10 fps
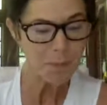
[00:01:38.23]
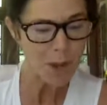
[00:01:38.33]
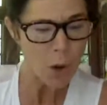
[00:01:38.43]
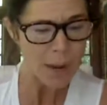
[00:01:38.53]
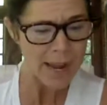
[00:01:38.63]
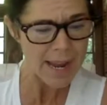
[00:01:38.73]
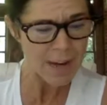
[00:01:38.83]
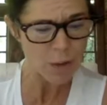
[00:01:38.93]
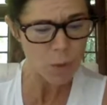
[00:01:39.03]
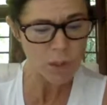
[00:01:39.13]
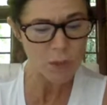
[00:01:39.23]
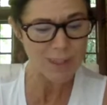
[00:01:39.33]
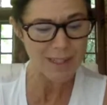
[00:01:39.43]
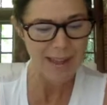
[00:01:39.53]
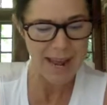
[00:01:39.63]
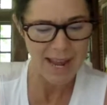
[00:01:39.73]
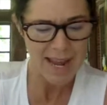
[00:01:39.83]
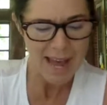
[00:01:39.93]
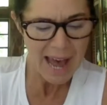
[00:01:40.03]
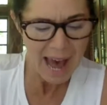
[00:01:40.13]
Okay, here's what we're doing today.
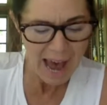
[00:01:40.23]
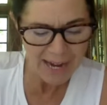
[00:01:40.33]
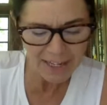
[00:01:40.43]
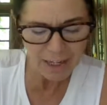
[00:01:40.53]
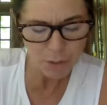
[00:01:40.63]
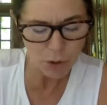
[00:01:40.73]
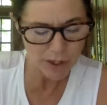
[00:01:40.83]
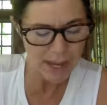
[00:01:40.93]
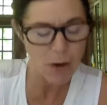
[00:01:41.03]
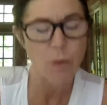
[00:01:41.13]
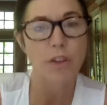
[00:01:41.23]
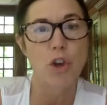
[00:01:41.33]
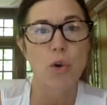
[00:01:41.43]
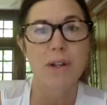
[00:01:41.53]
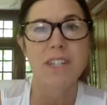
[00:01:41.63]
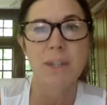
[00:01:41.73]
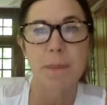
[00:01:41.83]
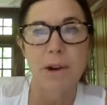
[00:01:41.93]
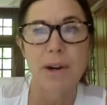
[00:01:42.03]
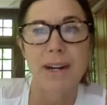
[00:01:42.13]
How to communicate with your
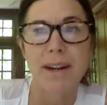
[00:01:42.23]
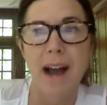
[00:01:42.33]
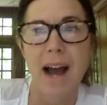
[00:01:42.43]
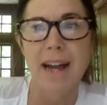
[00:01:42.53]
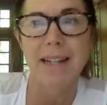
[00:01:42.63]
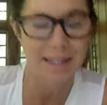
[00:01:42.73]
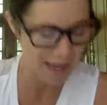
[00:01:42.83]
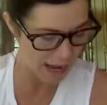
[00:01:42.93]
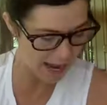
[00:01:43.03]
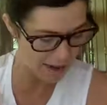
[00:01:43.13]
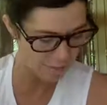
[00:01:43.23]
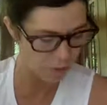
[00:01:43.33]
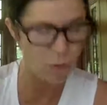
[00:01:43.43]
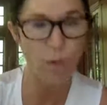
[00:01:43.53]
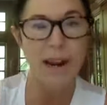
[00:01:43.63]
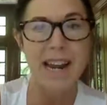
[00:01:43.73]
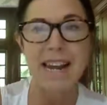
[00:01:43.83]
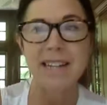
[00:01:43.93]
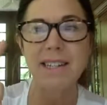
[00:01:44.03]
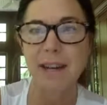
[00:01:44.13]
spirit guides. I have
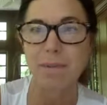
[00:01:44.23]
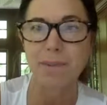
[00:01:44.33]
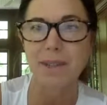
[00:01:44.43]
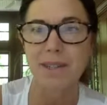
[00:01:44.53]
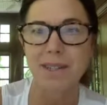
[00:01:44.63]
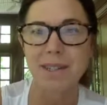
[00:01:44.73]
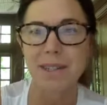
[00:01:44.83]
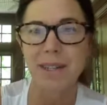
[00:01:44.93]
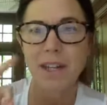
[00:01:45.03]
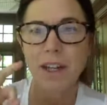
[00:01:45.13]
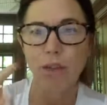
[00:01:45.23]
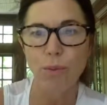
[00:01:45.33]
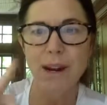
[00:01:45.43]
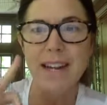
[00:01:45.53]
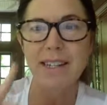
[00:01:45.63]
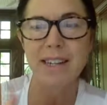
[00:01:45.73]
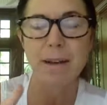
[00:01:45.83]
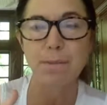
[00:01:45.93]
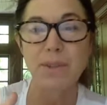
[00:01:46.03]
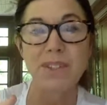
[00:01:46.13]
three tips.
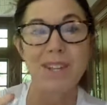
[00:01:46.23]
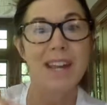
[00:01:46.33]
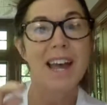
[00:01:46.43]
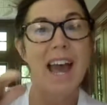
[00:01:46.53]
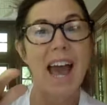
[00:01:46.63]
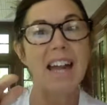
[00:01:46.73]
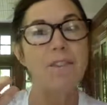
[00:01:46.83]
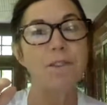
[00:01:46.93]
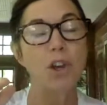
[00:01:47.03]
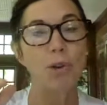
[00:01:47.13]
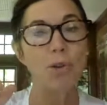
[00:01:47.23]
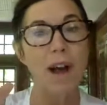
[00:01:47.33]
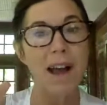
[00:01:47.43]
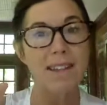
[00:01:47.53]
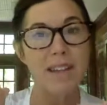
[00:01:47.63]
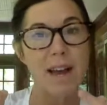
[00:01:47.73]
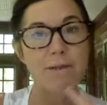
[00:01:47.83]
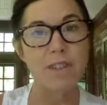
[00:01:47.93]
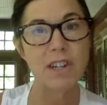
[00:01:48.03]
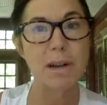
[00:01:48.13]
And if you guys
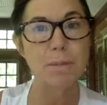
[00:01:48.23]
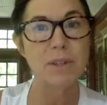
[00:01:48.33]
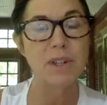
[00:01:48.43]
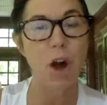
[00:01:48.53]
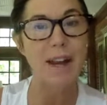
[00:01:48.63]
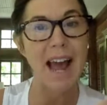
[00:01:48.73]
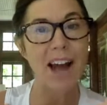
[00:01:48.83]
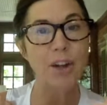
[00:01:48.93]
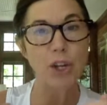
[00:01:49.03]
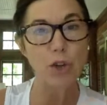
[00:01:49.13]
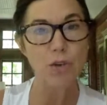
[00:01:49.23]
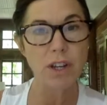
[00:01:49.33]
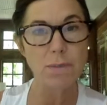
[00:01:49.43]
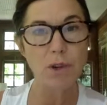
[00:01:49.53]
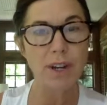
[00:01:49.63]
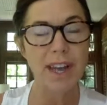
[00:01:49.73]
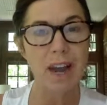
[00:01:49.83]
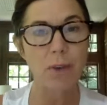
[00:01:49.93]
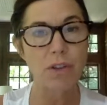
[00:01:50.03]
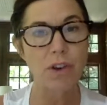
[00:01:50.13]
have tips on how you
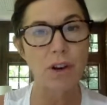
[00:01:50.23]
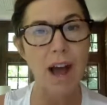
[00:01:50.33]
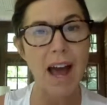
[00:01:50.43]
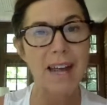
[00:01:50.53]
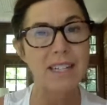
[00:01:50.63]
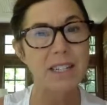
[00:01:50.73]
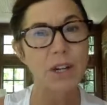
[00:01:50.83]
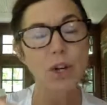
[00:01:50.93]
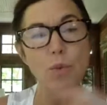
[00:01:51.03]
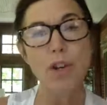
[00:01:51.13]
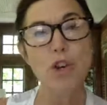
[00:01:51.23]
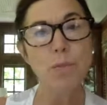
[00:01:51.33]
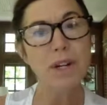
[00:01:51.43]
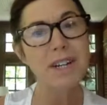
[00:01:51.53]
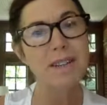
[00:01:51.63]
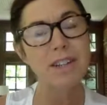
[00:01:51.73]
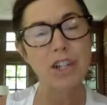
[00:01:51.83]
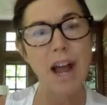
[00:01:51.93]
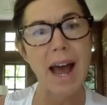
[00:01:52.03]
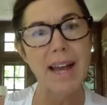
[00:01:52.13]
communicate with your guides, will you put it in the
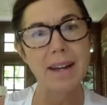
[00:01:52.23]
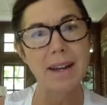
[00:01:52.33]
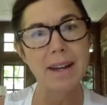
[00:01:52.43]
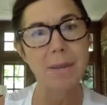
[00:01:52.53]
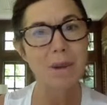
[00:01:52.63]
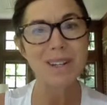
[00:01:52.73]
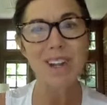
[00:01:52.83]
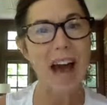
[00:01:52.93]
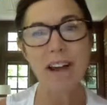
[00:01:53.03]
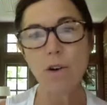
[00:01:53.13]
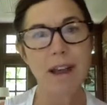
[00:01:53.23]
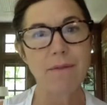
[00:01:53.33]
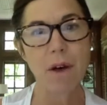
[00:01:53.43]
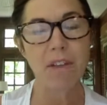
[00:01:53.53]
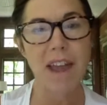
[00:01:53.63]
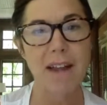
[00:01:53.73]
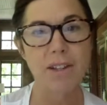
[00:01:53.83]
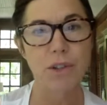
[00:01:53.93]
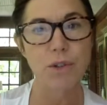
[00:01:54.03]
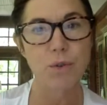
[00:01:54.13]
chat? Because I don't have all the
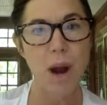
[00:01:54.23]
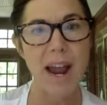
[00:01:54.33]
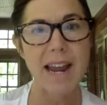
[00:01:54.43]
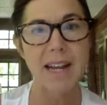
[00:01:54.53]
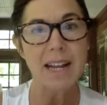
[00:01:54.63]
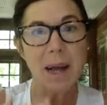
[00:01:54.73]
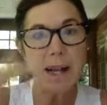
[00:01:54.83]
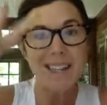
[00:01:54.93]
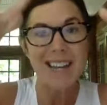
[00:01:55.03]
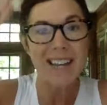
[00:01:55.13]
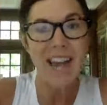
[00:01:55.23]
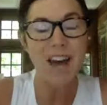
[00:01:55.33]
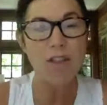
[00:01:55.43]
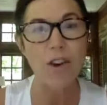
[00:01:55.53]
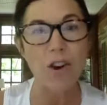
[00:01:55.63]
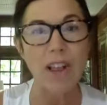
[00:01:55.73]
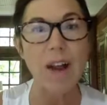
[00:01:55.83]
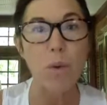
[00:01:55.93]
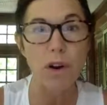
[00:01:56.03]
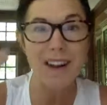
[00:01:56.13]
answers, right? Together,
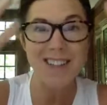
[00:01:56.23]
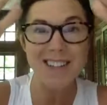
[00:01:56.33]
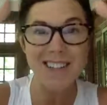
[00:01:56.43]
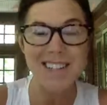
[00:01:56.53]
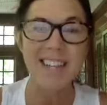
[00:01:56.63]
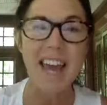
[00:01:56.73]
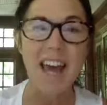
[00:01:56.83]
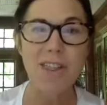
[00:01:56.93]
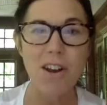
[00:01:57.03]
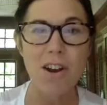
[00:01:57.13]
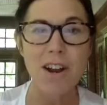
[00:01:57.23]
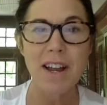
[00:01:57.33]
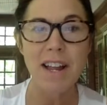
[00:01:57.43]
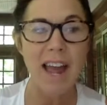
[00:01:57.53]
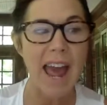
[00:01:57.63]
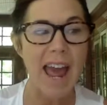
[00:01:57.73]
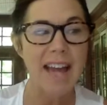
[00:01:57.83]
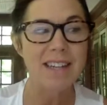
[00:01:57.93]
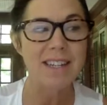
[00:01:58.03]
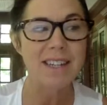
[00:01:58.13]
like we're in this together.
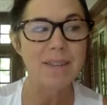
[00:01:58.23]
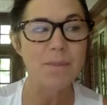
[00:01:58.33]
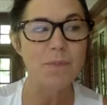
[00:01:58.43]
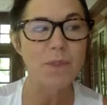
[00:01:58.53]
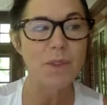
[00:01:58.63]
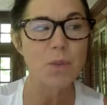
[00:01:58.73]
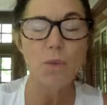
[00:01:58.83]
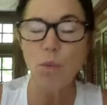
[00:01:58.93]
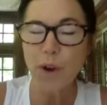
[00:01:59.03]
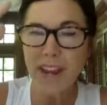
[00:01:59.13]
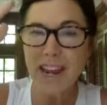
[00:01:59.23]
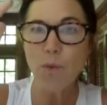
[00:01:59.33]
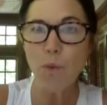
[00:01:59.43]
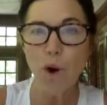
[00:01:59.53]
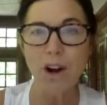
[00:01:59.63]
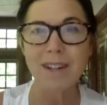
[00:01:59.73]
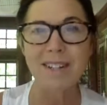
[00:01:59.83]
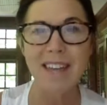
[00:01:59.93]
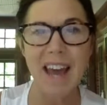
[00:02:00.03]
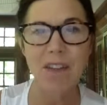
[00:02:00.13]
And when we work
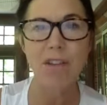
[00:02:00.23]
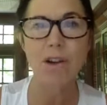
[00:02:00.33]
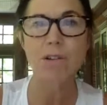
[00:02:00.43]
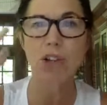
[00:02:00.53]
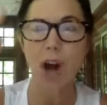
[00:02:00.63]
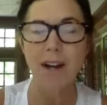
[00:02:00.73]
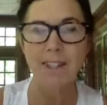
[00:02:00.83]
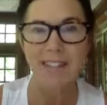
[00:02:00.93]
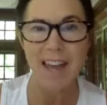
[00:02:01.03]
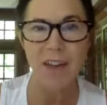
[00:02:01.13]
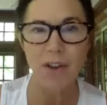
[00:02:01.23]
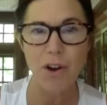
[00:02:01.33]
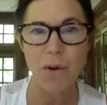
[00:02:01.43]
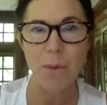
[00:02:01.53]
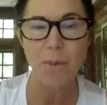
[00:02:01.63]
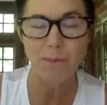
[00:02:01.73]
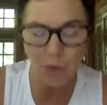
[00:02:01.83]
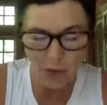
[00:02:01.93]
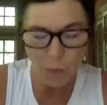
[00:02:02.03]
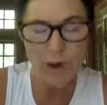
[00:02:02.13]
together, talk together,
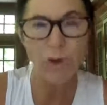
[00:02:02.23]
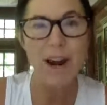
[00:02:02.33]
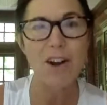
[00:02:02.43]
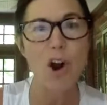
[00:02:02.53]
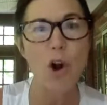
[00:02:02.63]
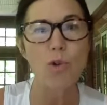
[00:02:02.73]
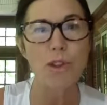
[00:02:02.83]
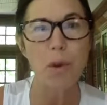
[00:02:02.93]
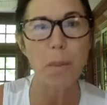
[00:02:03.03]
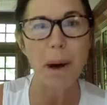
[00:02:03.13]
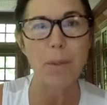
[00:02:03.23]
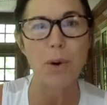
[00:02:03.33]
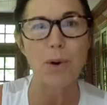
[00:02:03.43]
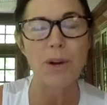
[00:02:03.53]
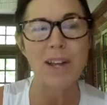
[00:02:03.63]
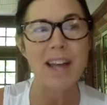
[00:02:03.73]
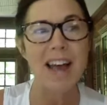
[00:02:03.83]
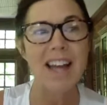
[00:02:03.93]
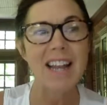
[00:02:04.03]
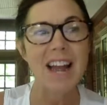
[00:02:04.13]
we create our little bubble.
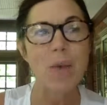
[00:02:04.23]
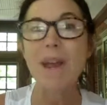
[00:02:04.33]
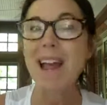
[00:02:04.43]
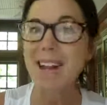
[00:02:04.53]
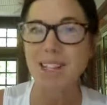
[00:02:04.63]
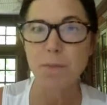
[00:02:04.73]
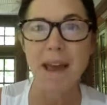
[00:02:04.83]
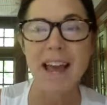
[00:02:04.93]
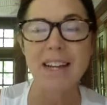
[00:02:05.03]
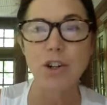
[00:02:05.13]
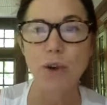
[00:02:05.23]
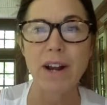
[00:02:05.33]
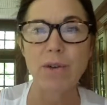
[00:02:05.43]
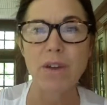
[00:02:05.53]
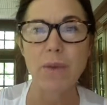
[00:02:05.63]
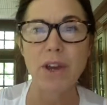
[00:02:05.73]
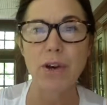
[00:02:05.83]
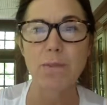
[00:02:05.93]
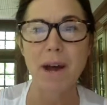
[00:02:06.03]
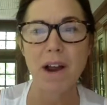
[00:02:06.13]
And like we expand greater than we
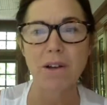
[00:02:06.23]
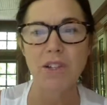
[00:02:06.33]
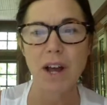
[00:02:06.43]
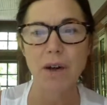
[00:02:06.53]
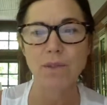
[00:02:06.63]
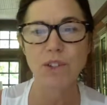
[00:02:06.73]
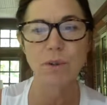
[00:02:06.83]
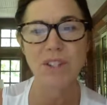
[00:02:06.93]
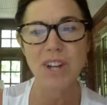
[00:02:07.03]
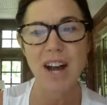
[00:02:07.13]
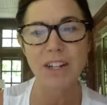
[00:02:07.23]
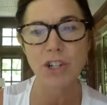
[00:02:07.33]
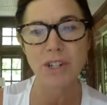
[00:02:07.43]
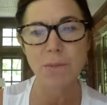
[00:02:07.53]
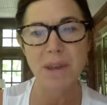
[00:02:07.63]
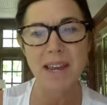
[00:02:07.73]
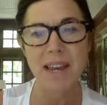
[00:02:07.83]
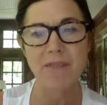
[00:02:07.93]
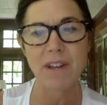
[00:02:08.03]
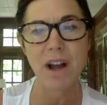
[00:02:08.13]
could by ourselves. So it's not just me
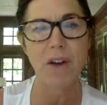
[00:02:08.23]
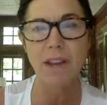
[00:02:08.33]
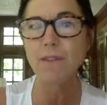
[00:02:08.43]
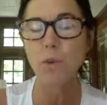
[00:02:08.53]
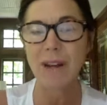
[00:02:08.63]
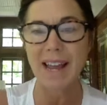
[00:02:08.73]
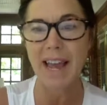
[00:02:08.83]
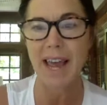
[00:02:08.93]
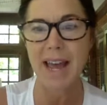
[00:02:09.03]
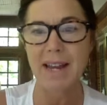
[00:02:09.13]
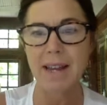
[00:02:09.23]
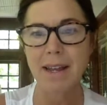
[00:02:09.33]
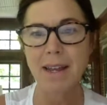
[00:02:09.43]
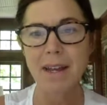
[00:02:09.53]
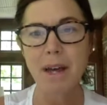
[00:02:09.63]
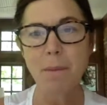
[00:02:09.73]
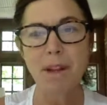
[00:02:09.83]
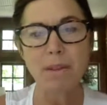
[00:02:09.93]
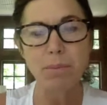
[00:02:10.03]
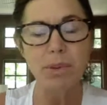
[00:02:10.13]
giving, I'll give you what I can.
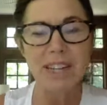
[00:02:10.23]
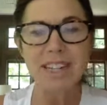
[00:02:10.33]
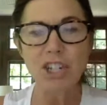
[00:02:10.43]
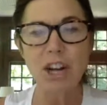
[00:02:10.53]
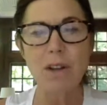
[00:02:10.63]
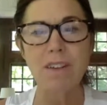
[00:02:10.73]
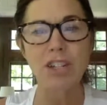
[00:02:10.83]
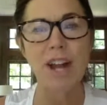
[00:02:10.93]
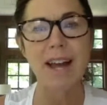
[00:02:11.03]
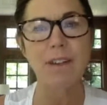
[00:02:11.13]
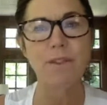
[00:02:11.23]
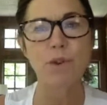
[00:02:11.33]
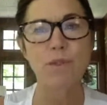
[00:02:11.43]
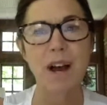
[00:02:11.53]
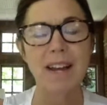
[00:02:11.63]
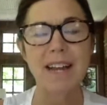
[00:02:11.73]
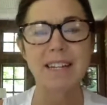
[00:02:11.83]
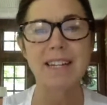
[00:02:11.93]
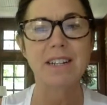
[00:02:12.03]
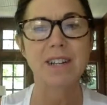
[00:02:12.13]
But please share in the chat if you've got
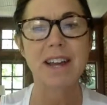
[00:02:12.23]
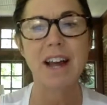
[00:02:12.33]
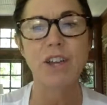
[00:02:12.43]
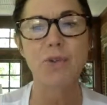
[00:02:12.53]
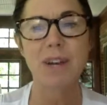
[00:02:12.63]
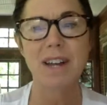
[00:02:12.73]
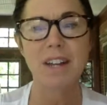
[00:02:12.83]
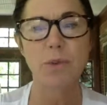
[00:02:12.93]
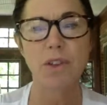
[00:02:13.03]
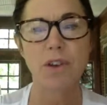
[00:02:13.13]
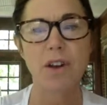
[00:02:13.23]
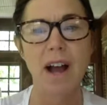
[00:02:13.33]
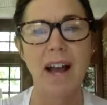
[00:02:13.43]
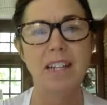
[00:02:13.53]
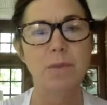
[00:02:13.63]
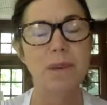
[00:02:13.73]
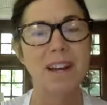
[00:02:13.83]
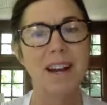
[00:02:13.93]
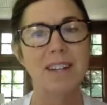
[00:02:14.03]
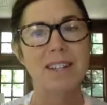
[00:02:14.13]
ideas on how you connect with your guides,
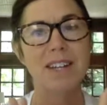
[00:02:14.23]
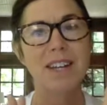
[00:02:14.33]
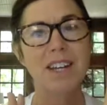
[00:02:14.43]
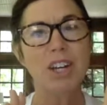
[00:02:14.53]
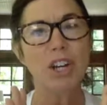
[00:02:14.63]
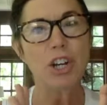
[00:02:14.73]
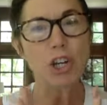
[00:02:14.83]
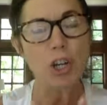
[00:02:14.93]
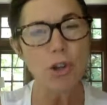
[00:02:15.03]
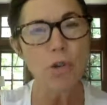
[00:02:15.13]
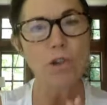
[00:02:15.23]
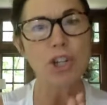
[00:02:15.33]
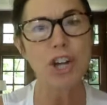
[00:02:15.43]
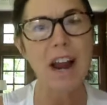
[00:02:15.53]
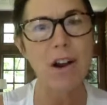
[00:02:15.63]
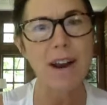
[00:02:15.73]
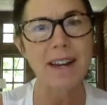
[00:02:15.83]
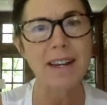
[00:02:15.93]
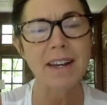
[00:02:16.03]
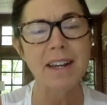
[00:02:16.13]
because you sharing